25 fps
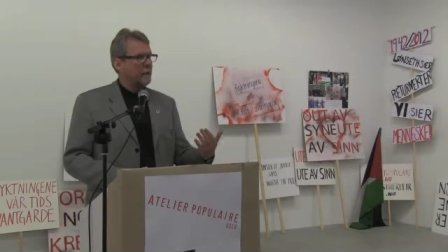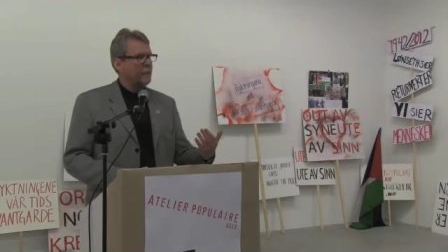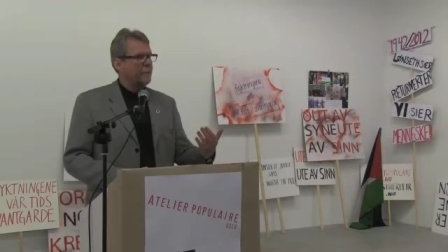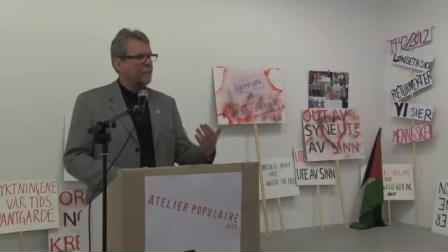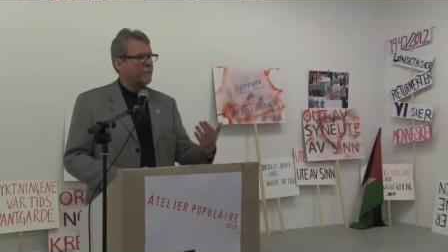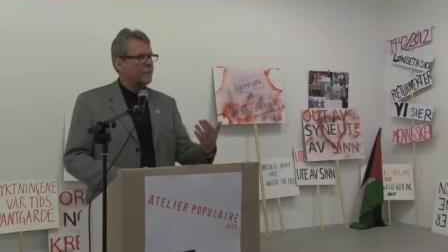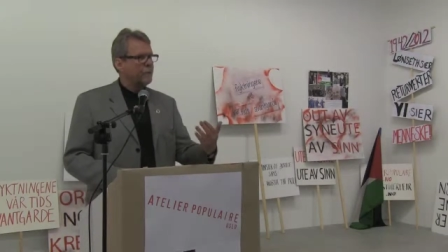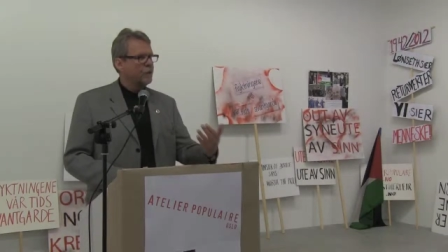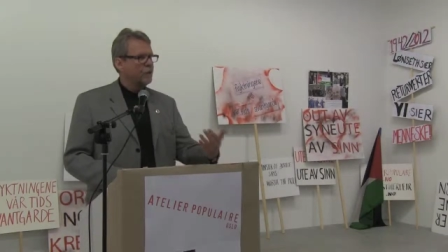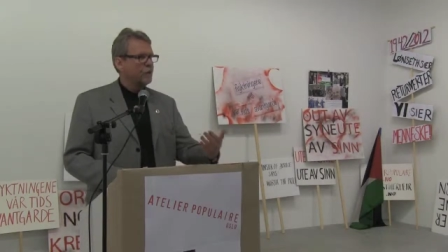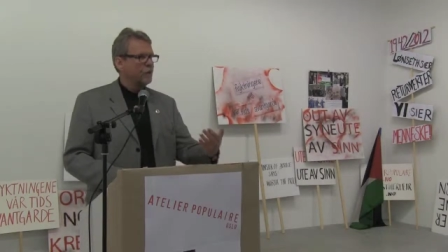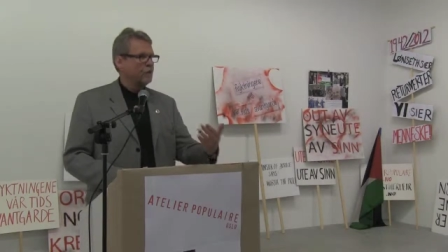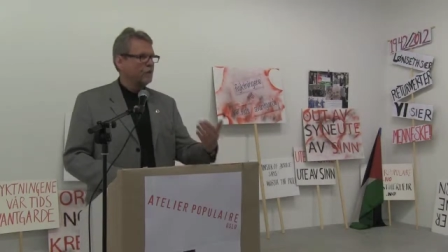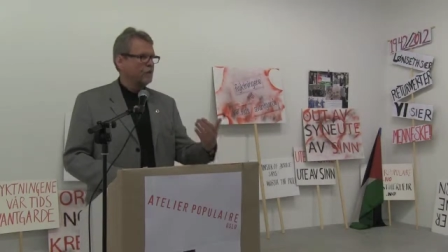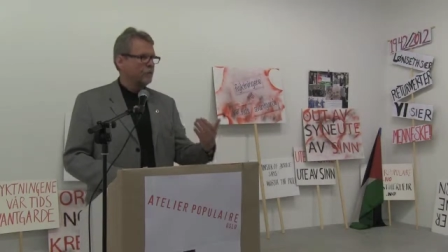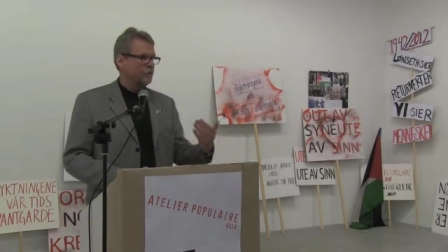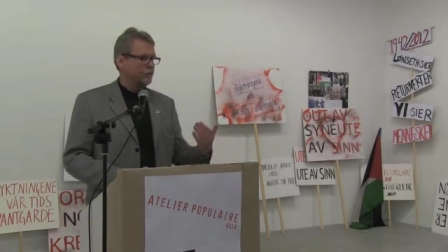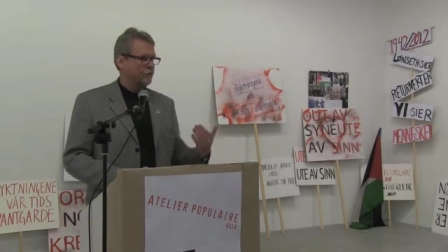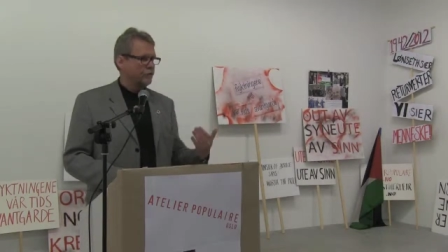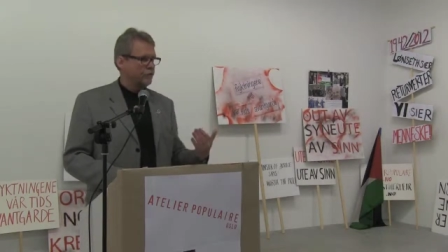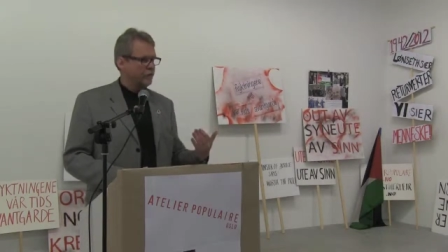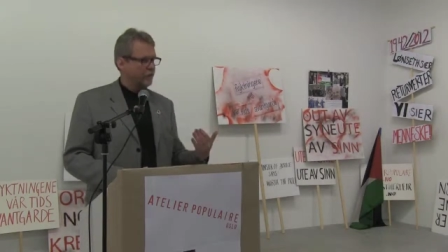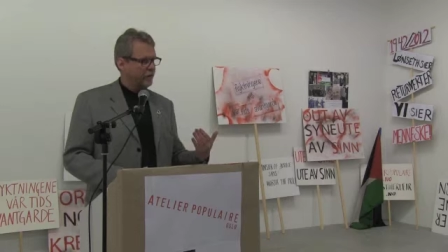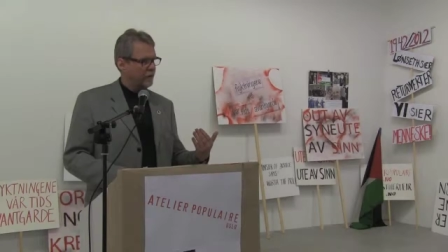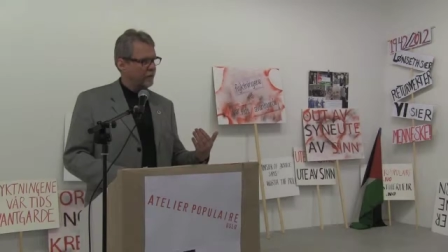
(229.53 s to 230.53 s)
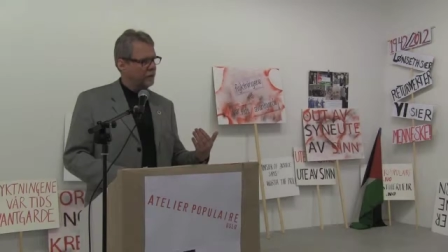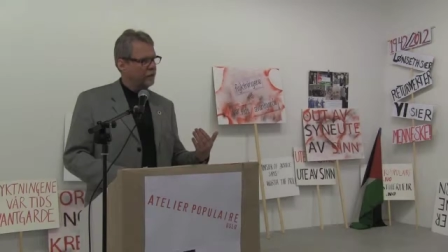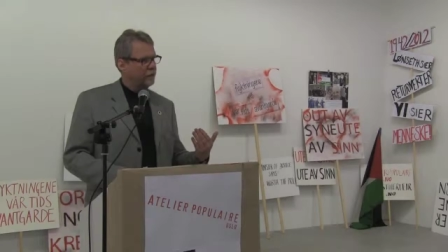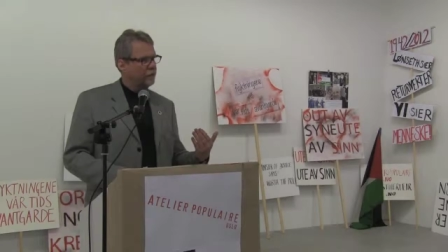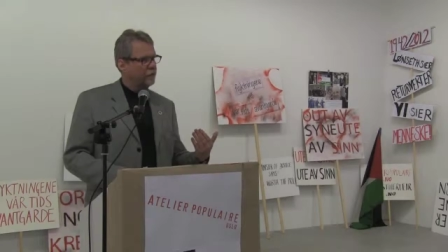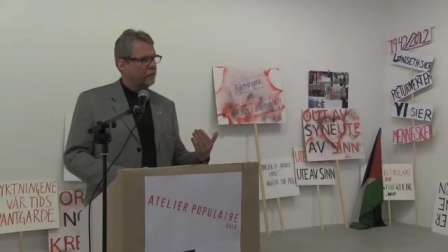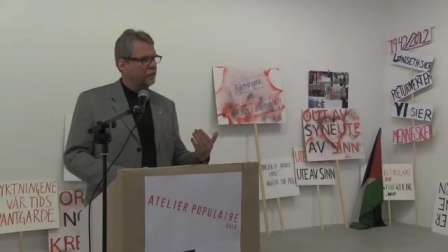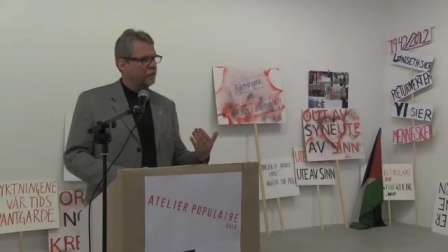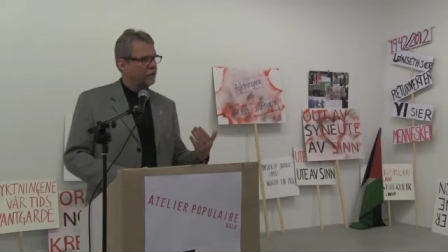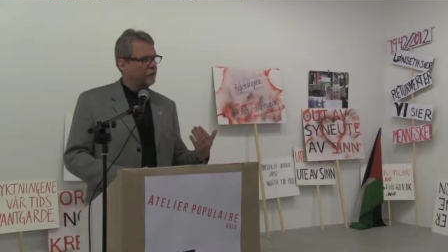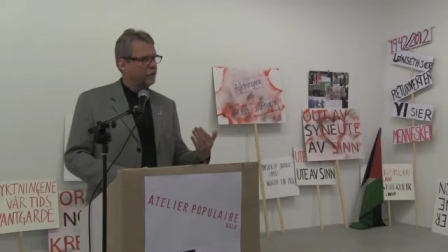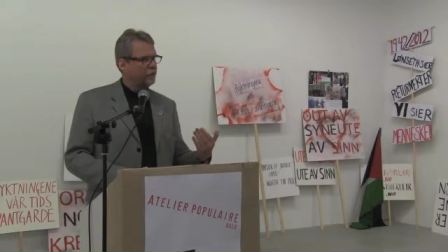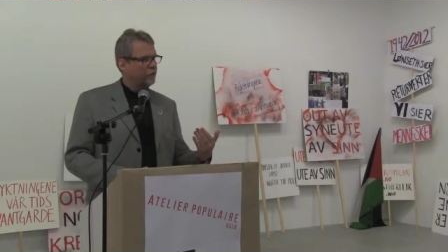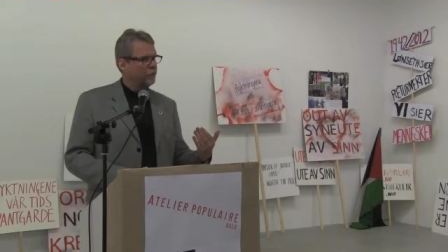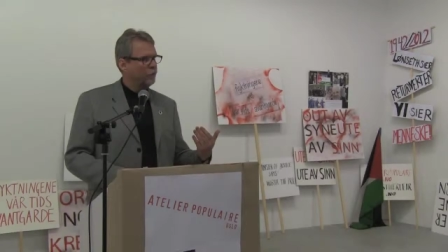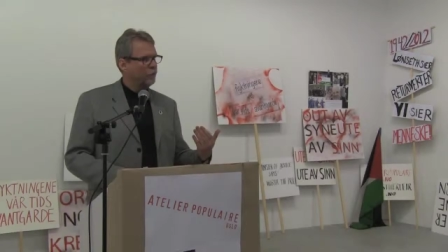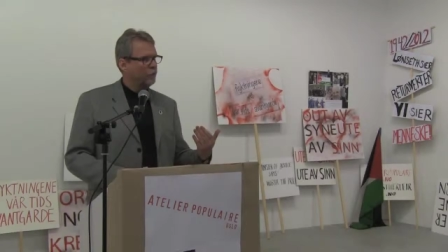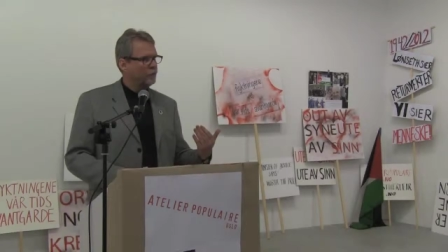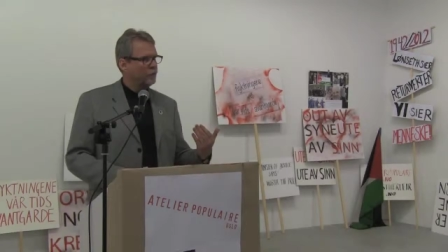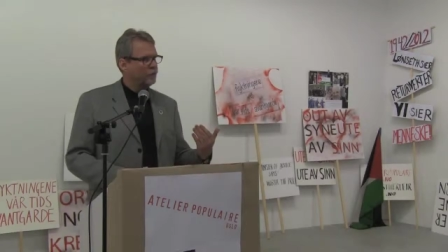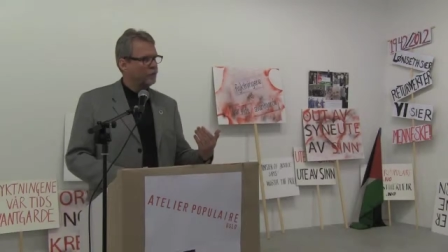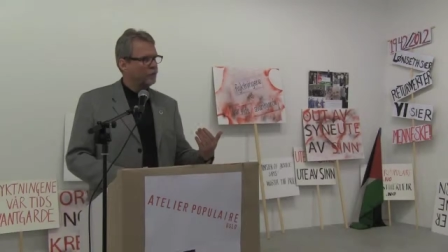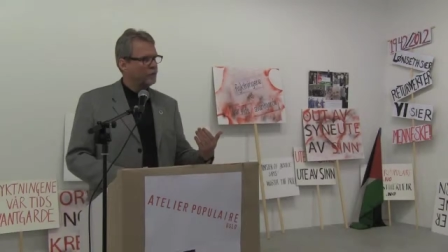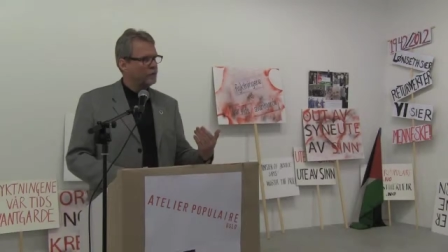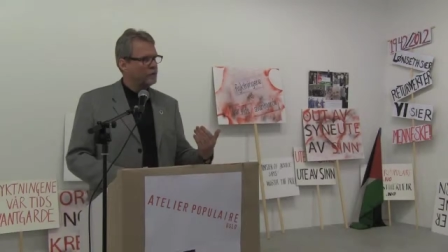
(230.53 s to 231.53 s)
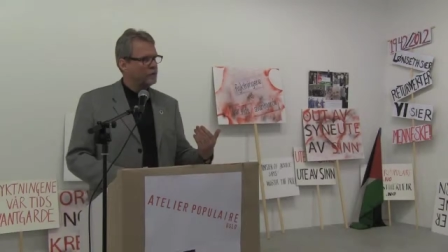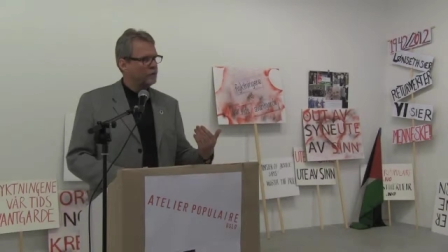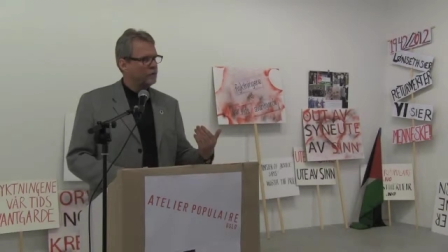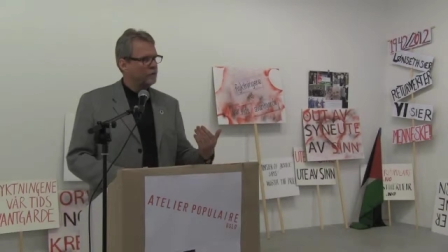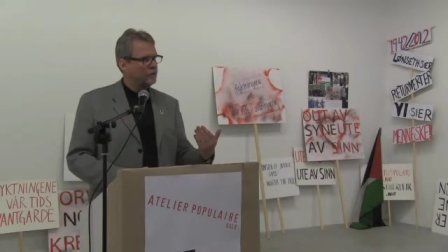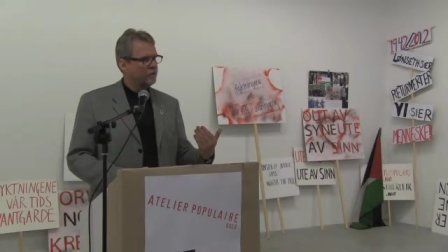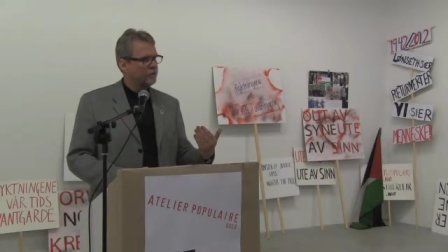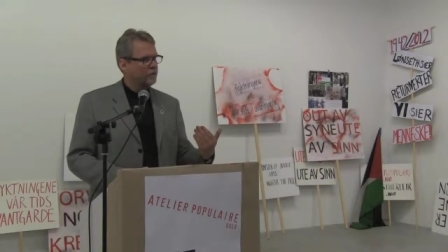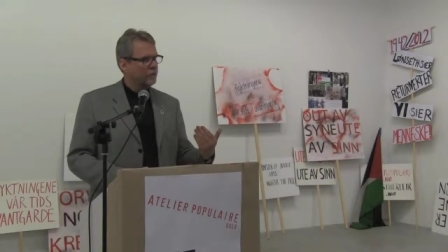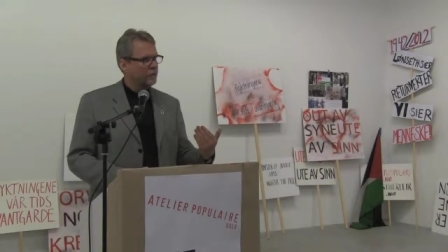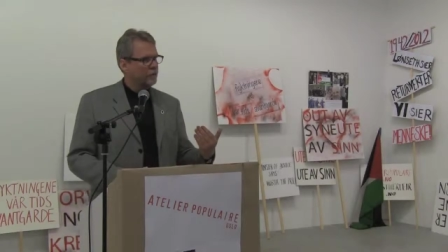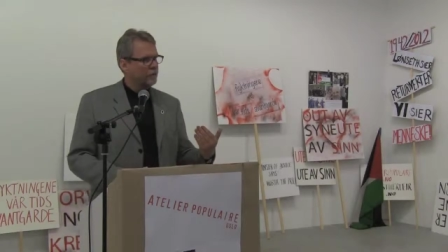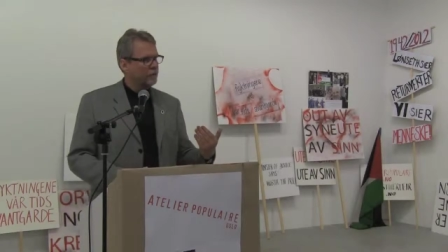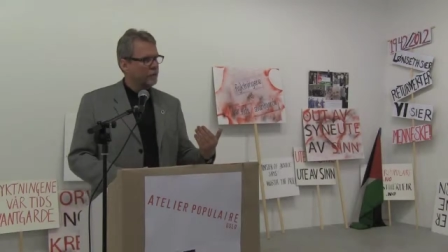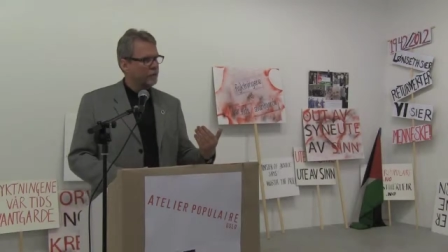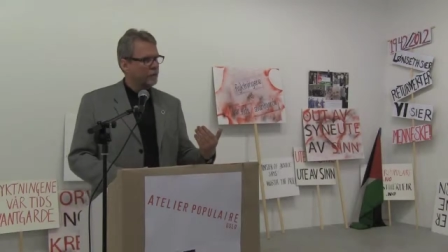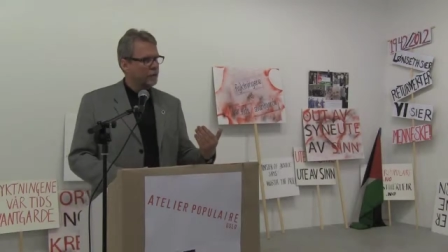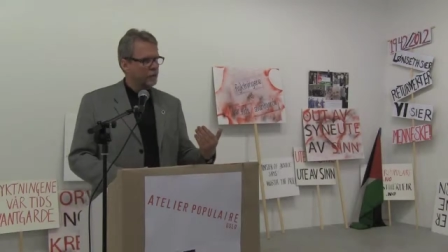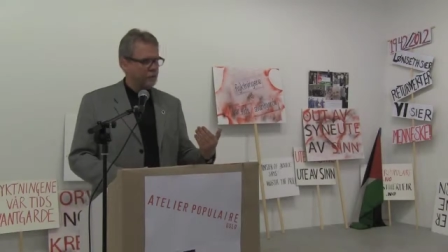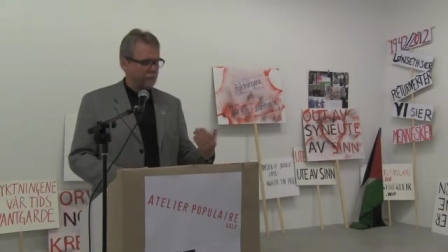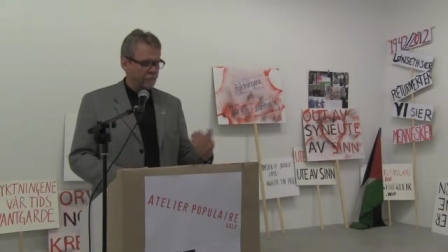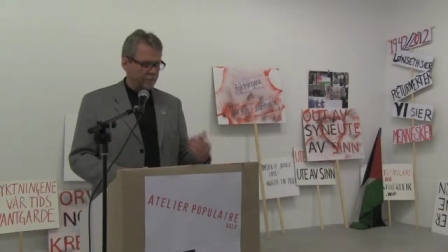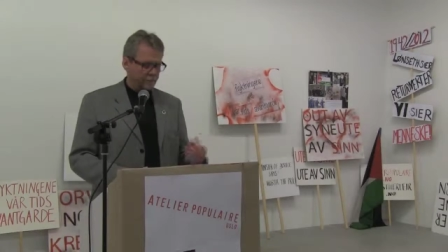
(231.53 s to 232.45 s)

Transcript: money to your family and support the rest of the family.